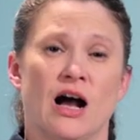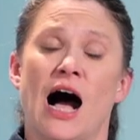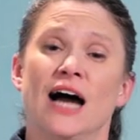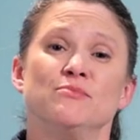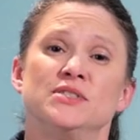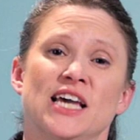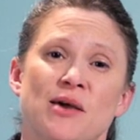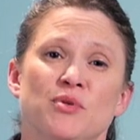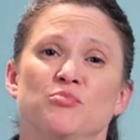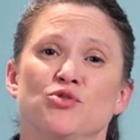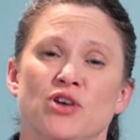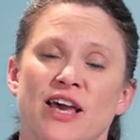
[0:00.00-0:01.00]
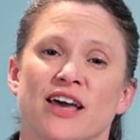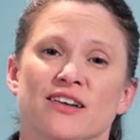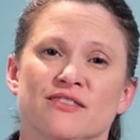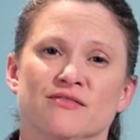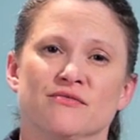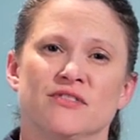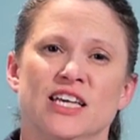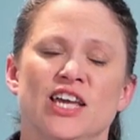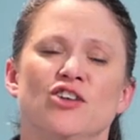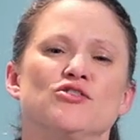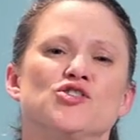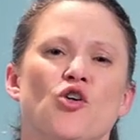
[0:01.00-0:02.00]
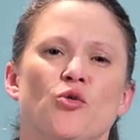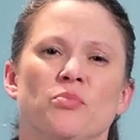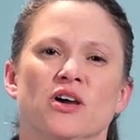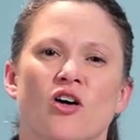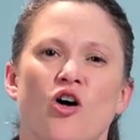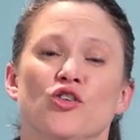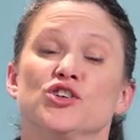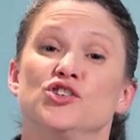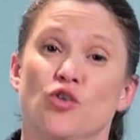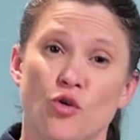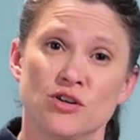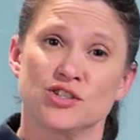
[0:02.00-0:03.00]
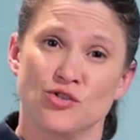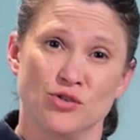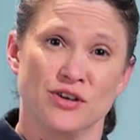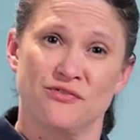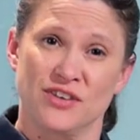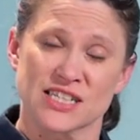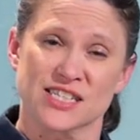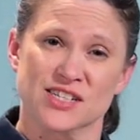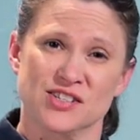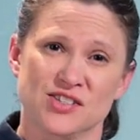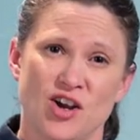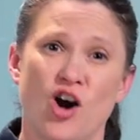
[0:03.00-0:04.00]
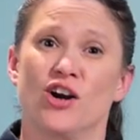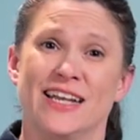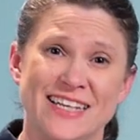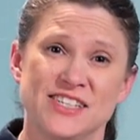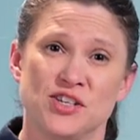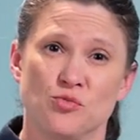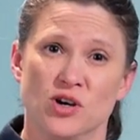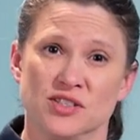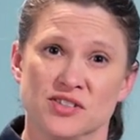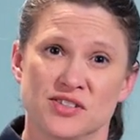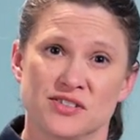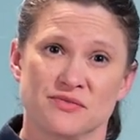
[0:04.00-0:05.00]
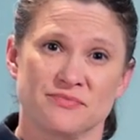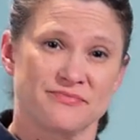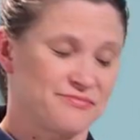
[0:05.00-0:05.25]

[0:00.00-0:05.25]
I'm Tammy Buchanan. Here's hoping all your toilet fixes are easy ones.